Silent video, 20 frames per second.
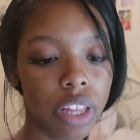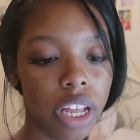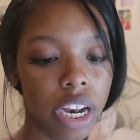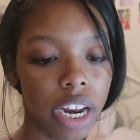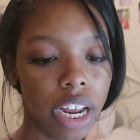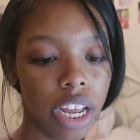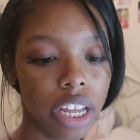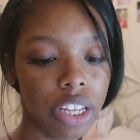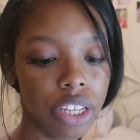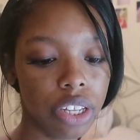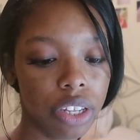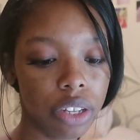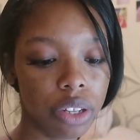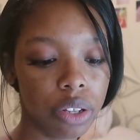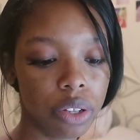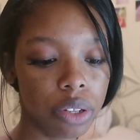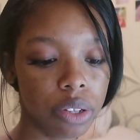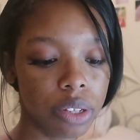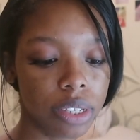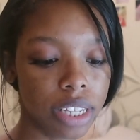that I
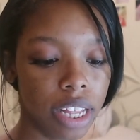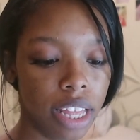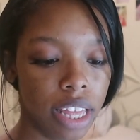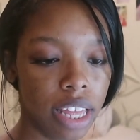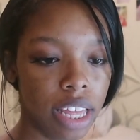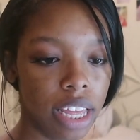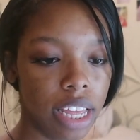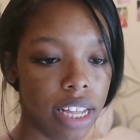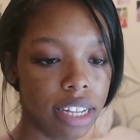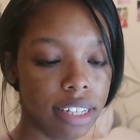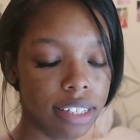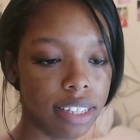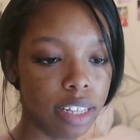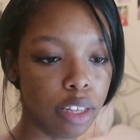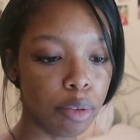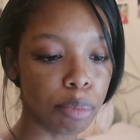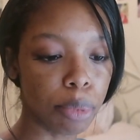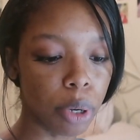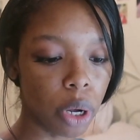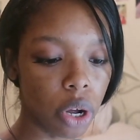use is
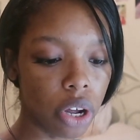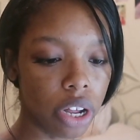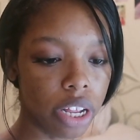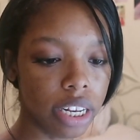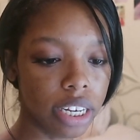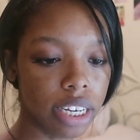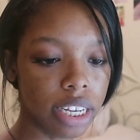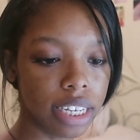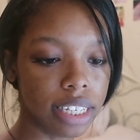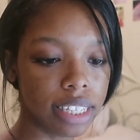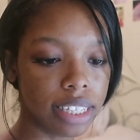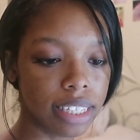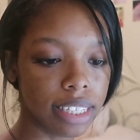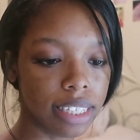the Bond and